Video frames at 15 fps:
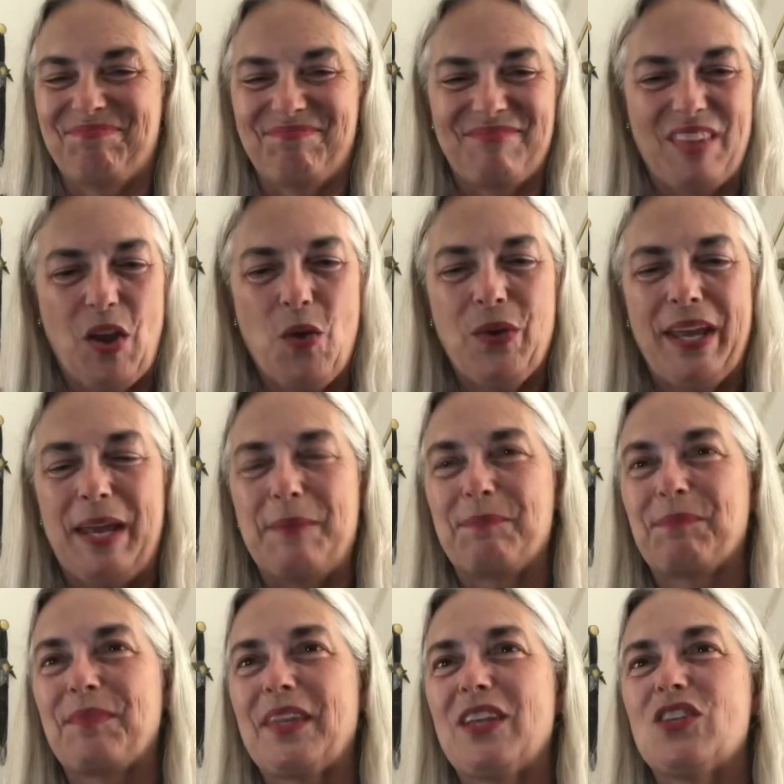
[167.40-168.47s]
Okay.
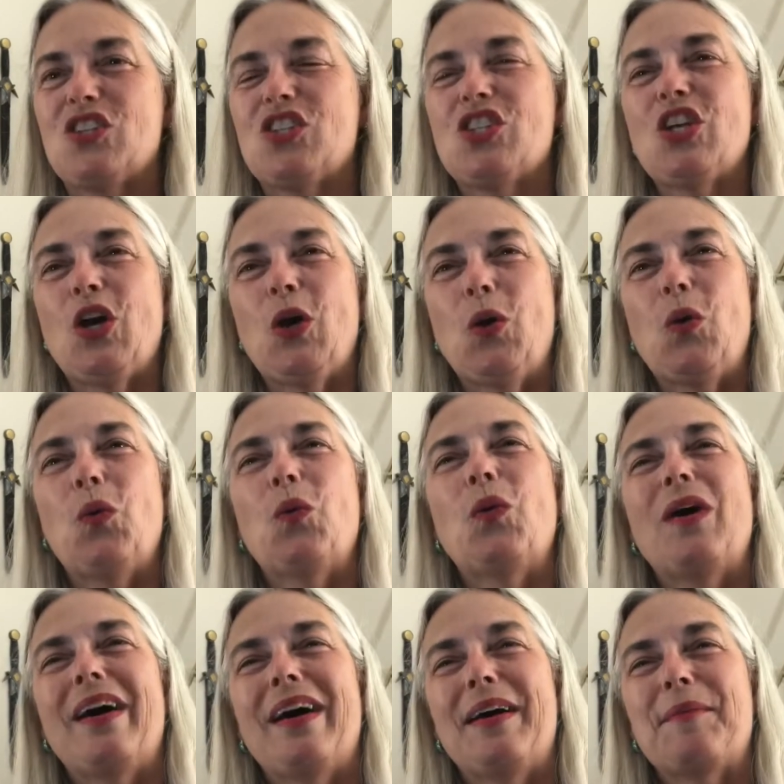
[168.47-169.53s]

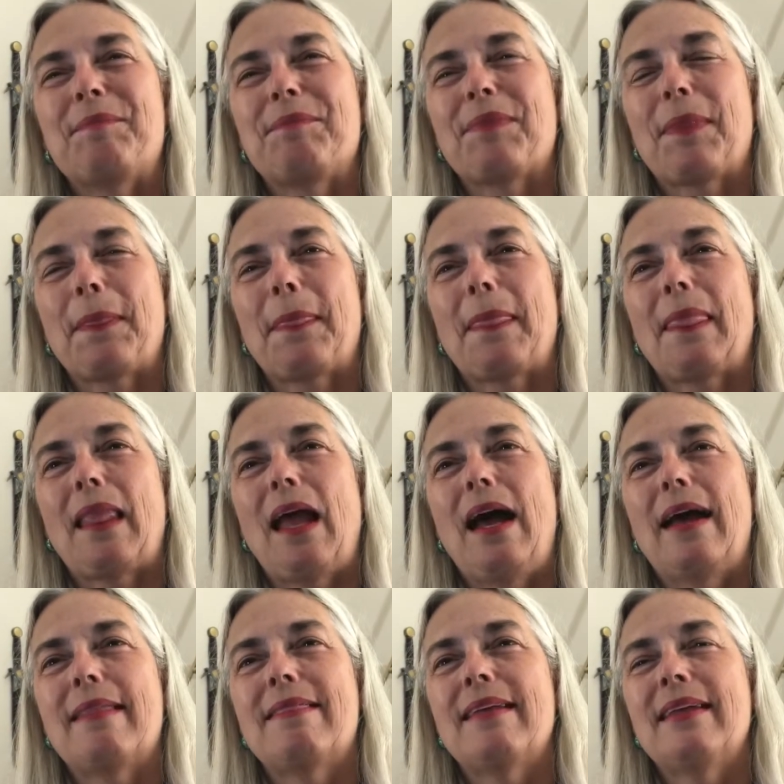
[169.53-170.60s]
So
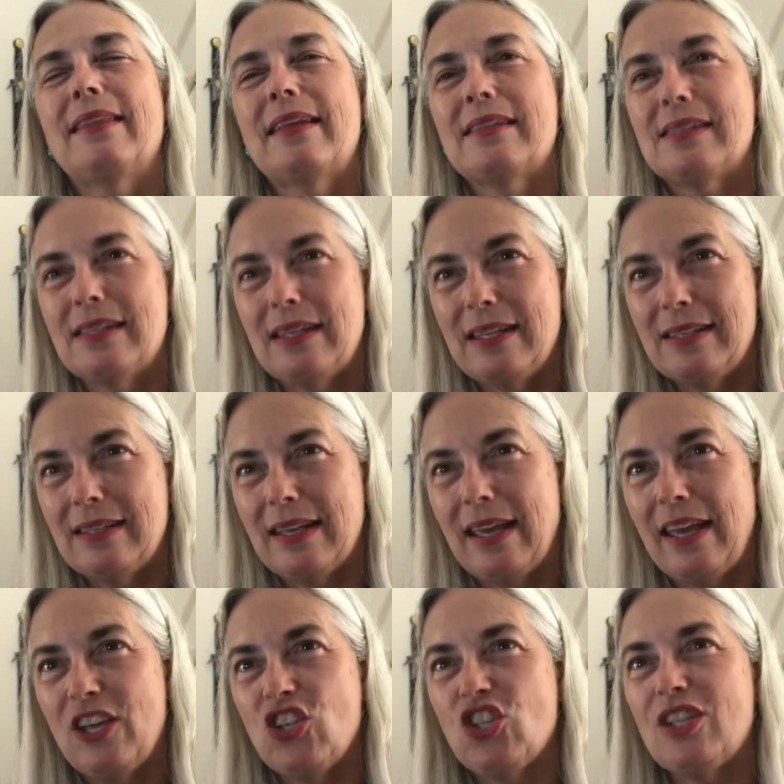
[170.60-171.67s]
I think that's an
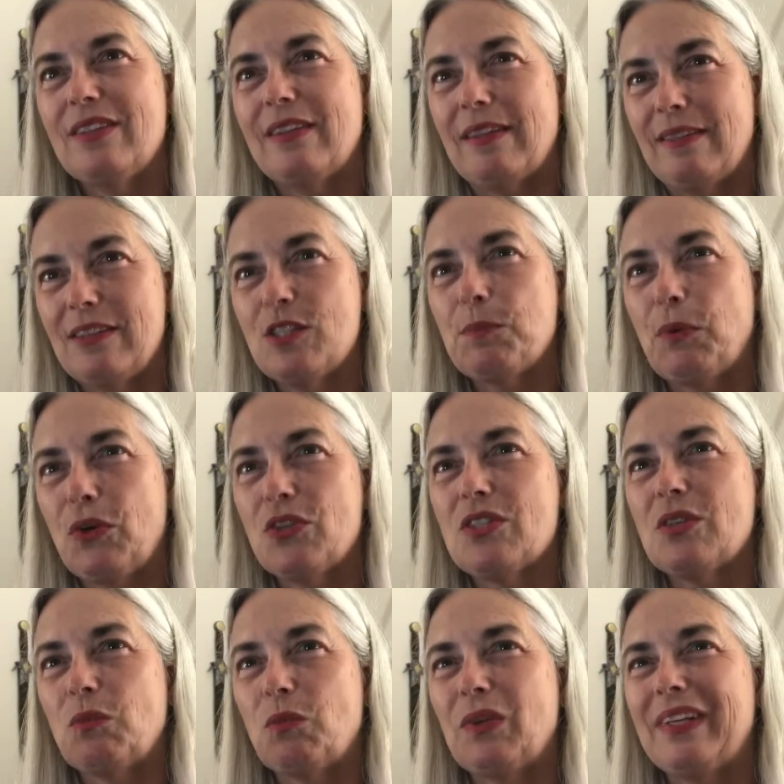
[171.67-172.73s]
indication that this
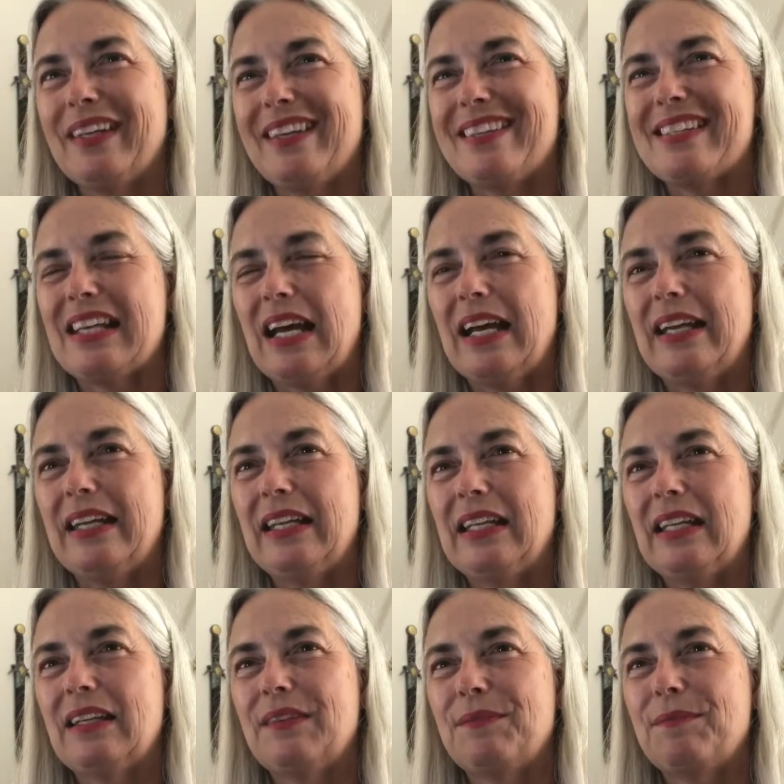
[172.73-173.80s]
person really is
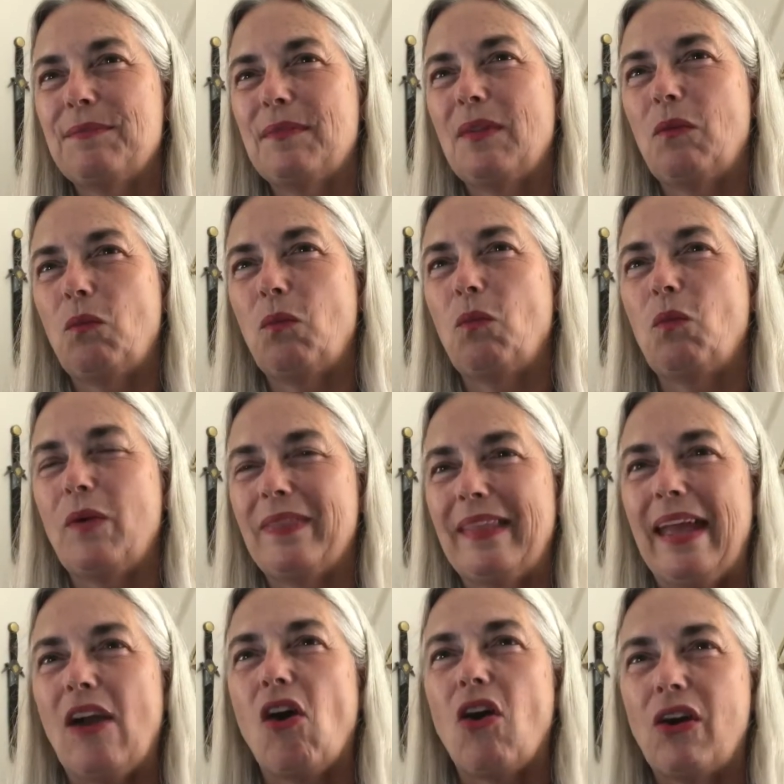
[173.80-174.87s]
hiding what
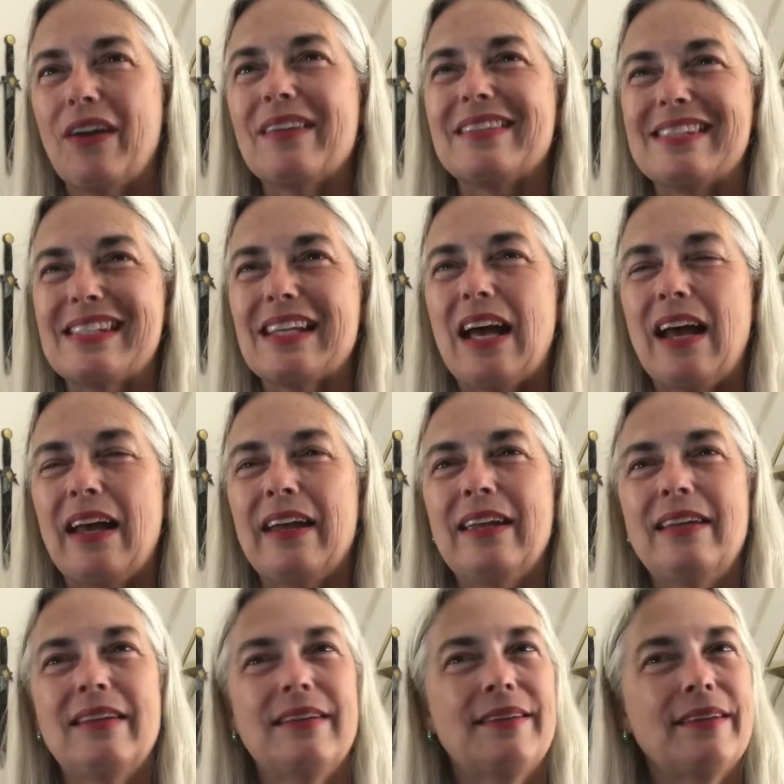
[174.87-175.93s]
they are
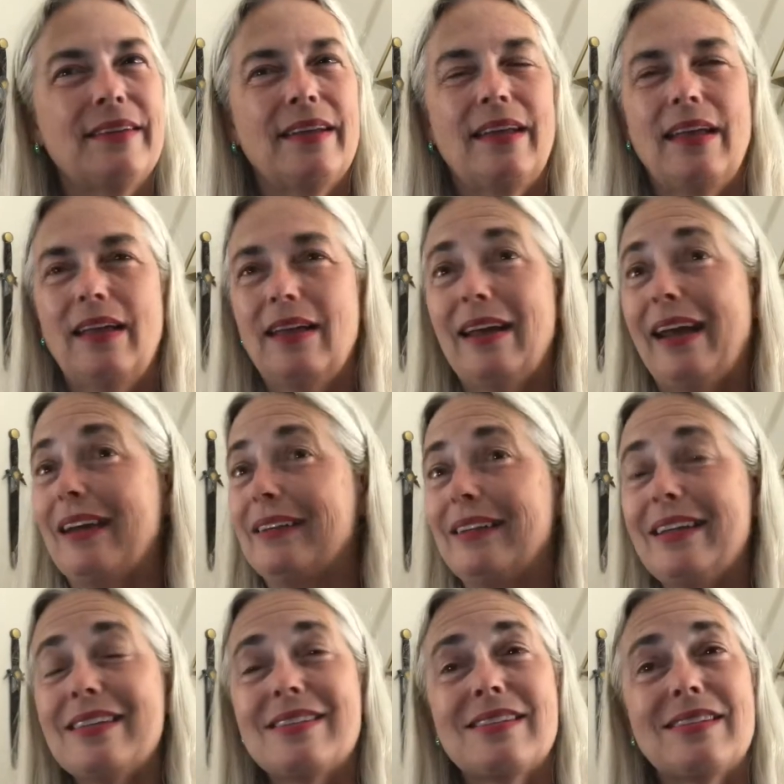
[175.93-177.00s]
inside.
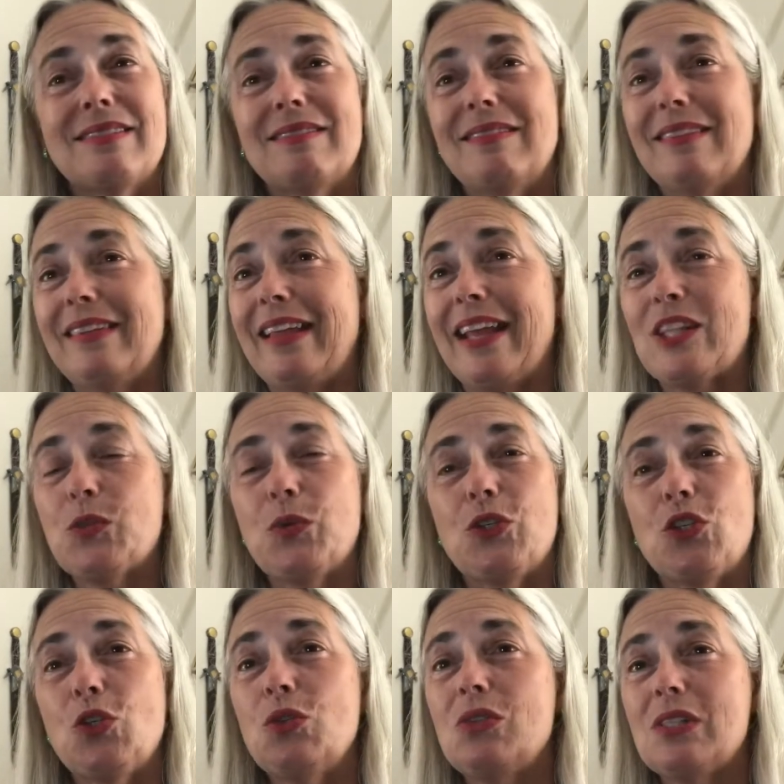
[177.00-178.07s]
Unless that's
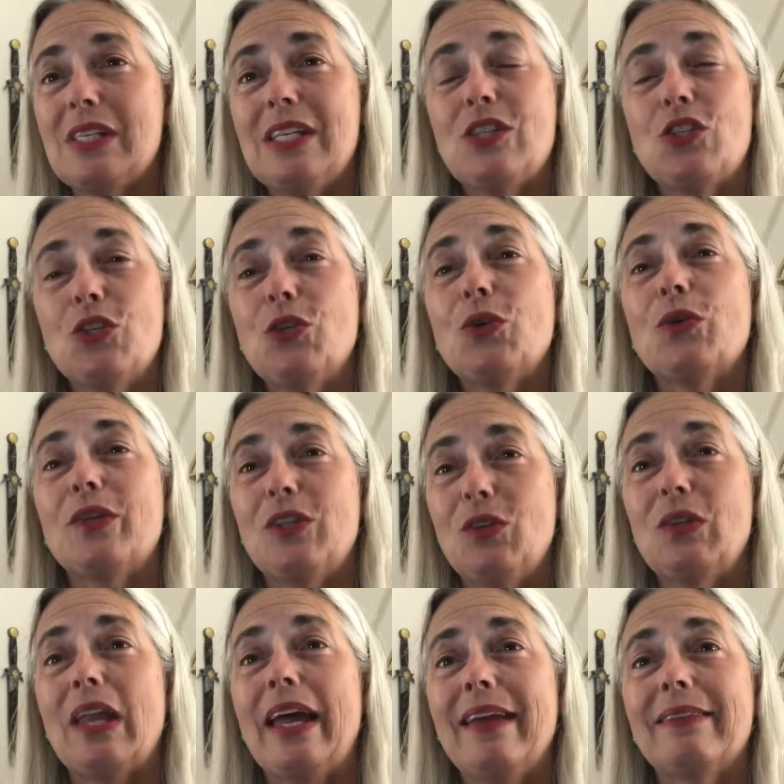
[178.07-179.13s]
what you see too and you
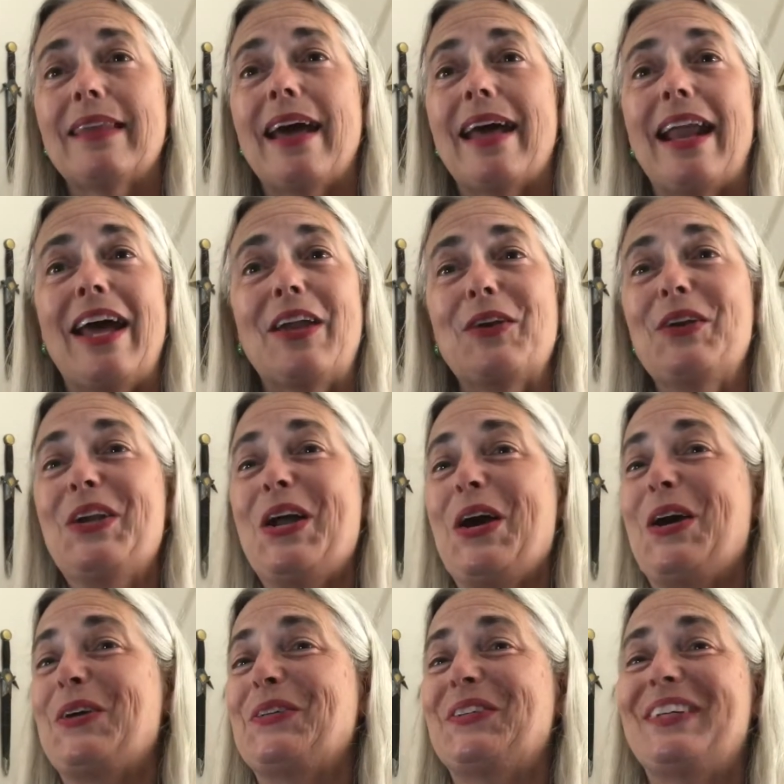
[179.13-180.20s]
like that. I don't
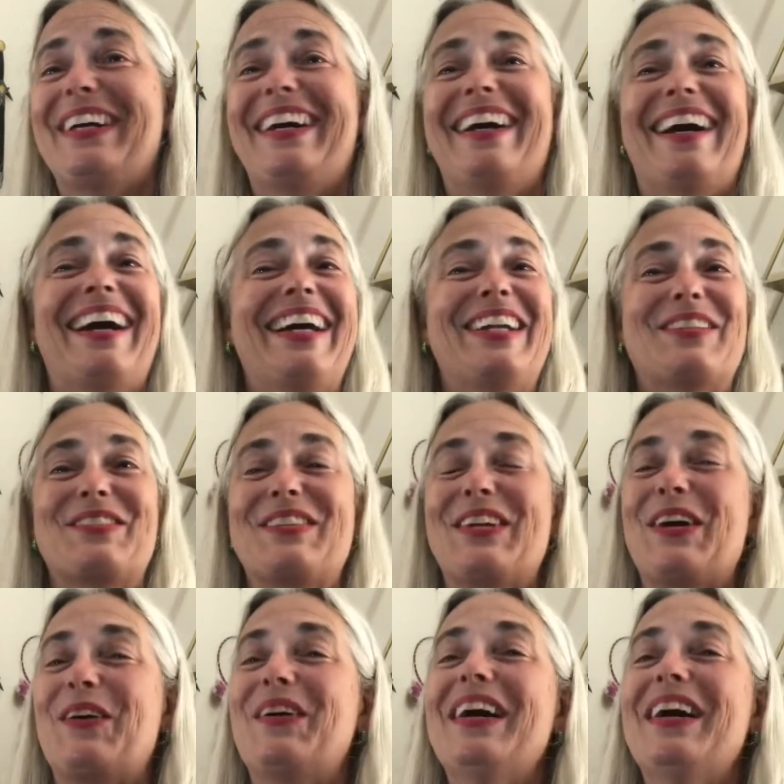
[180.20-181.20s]
know. I don't know.